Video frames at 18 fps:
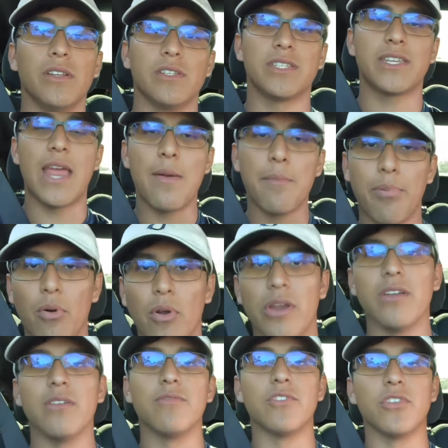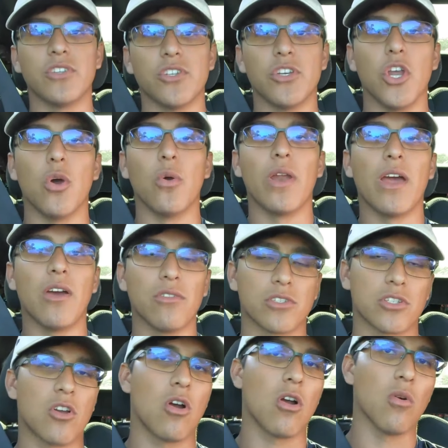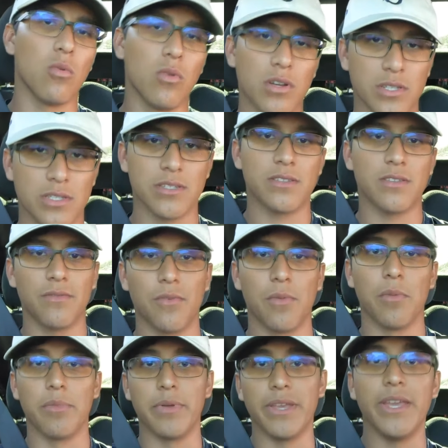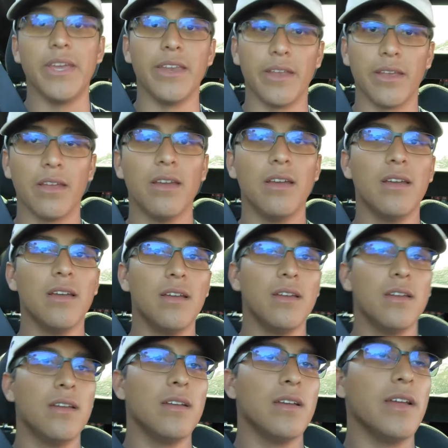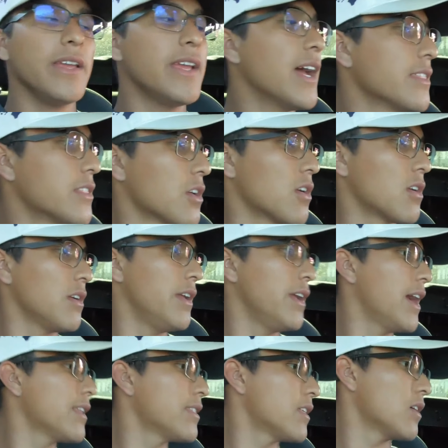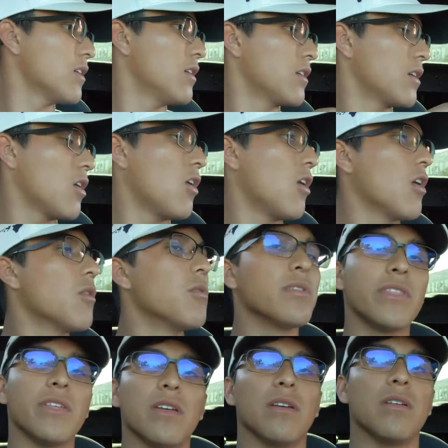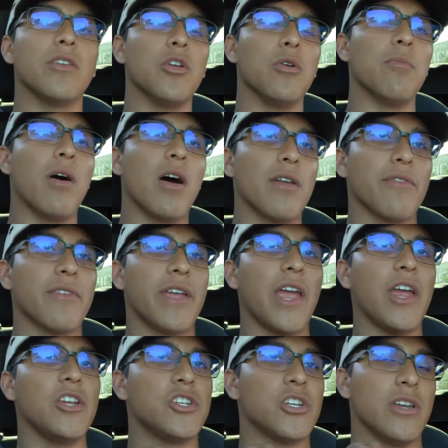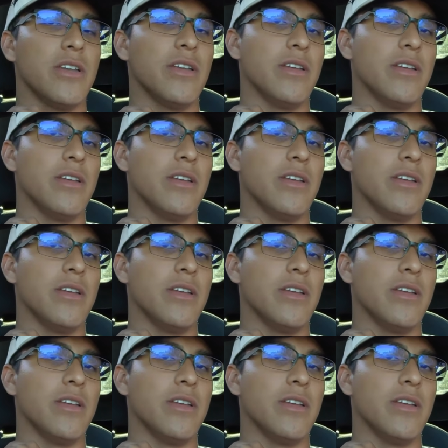standpoint of just knowing how his car was from the beginning. He got the car with the new modification